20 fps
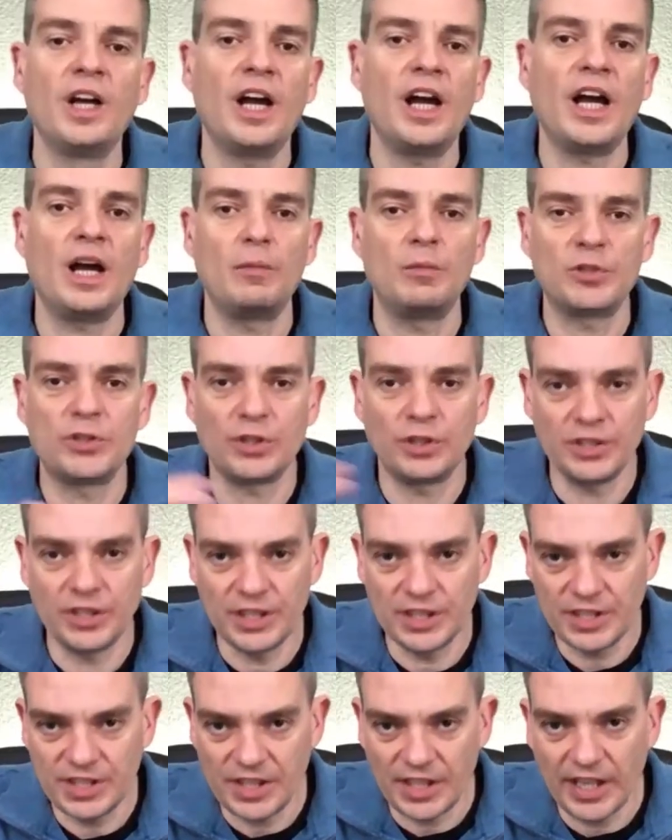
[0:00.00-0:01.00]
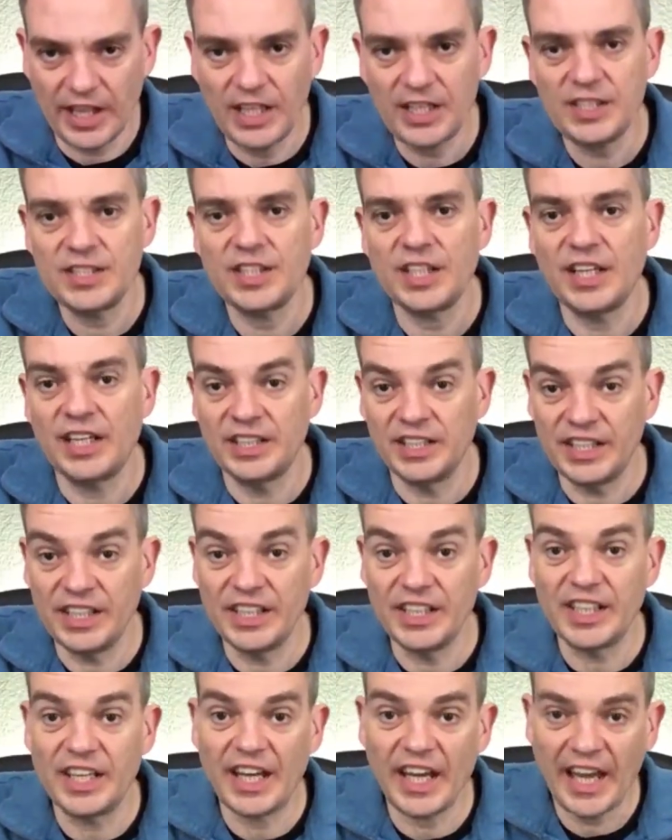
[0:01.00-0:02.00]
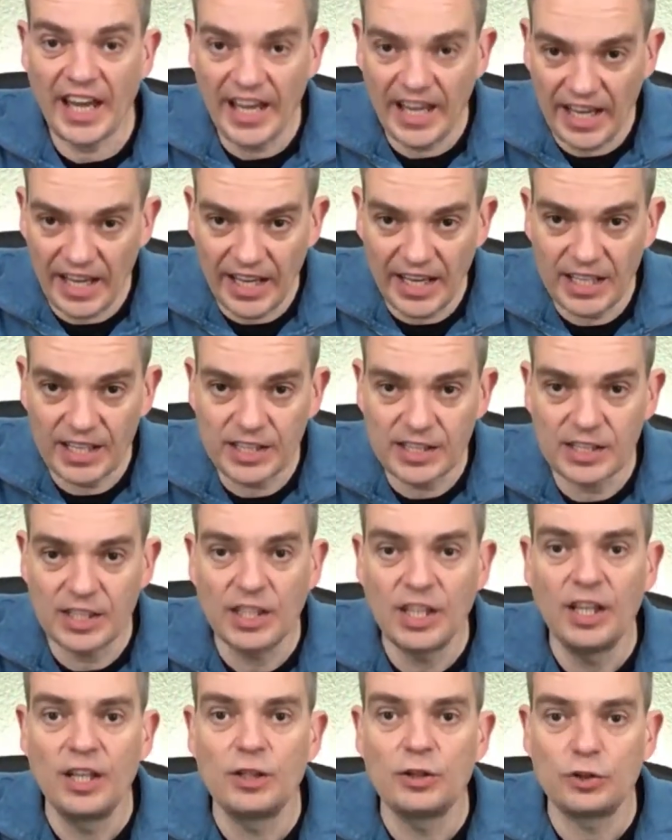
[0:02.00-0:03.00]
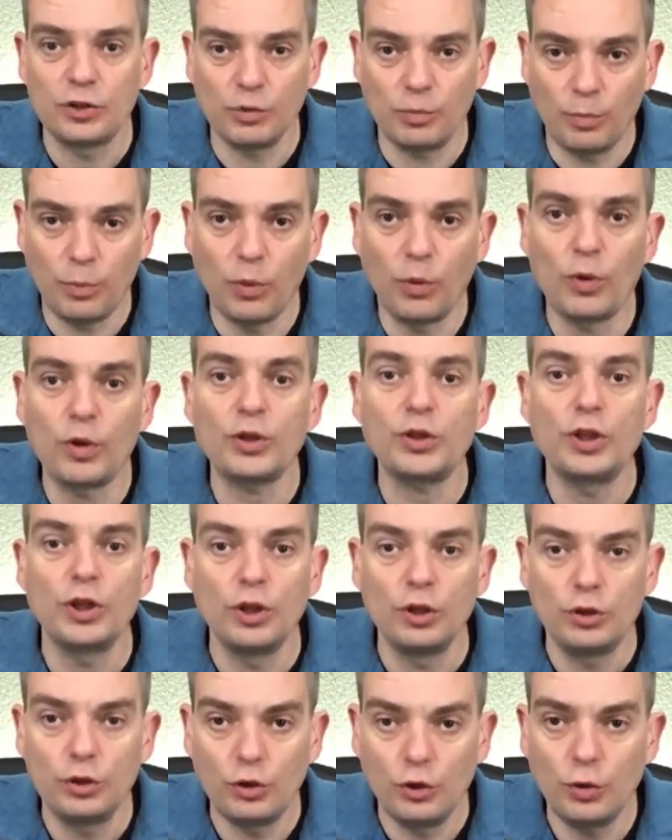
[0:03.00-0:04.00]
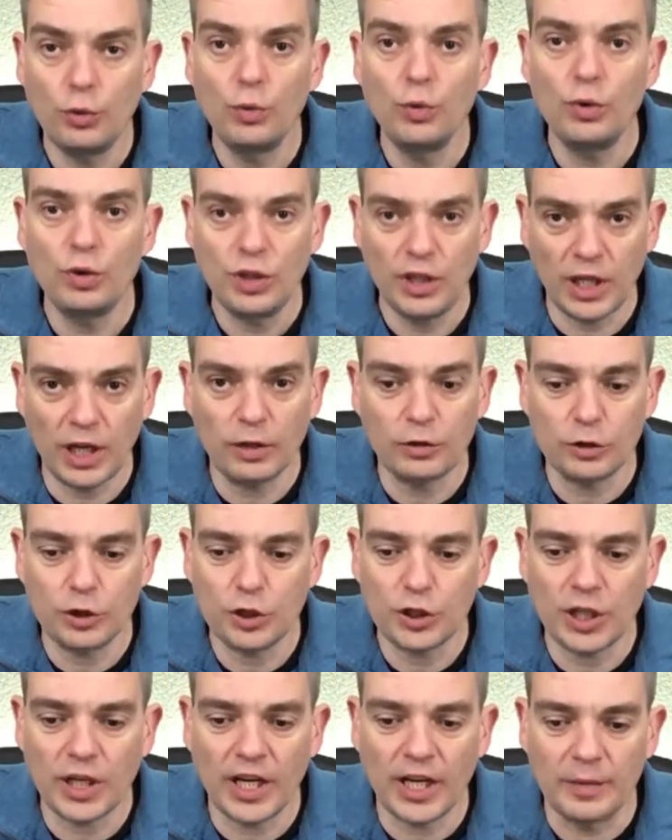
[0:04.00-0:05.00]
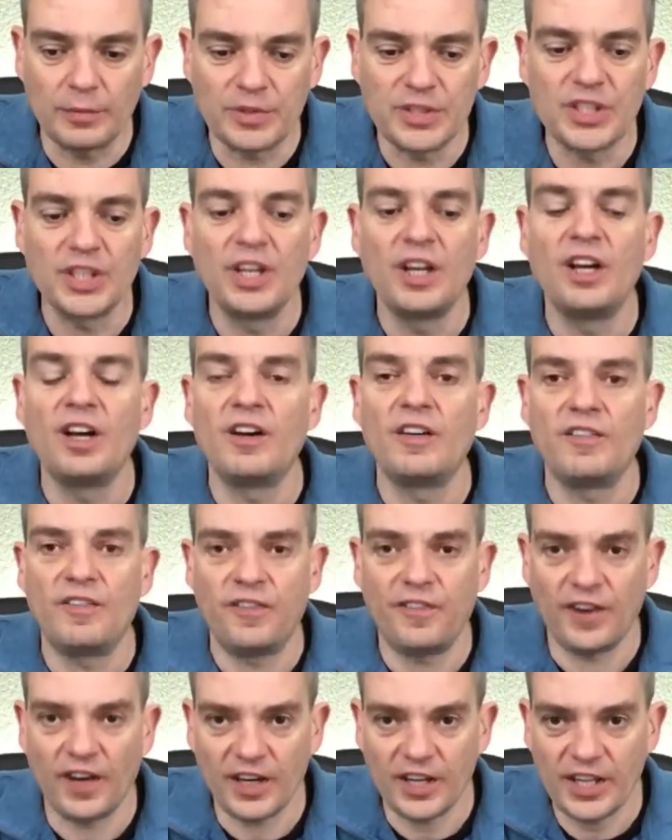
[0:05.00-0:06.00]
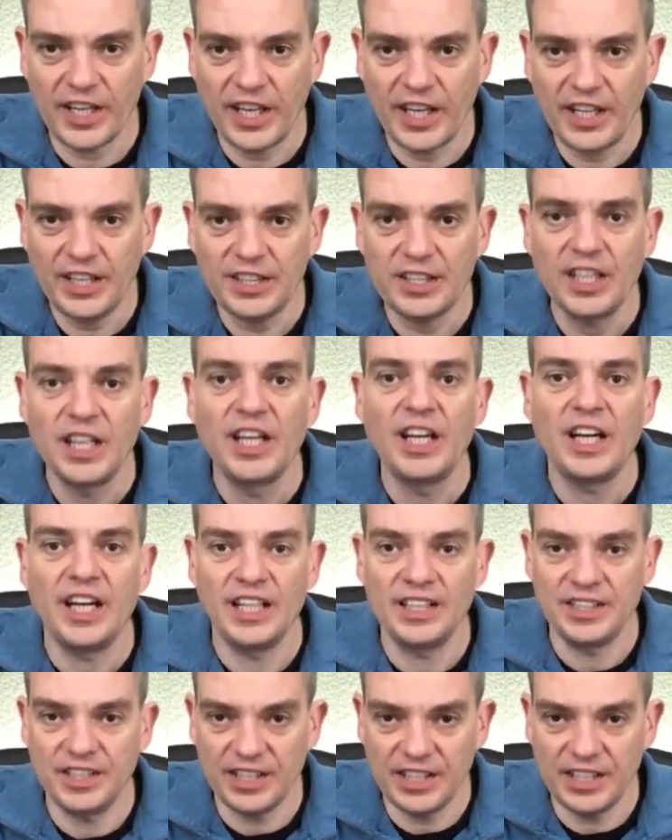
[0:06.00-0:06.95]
Amazon ECS and EKS support two launch types, Fargate and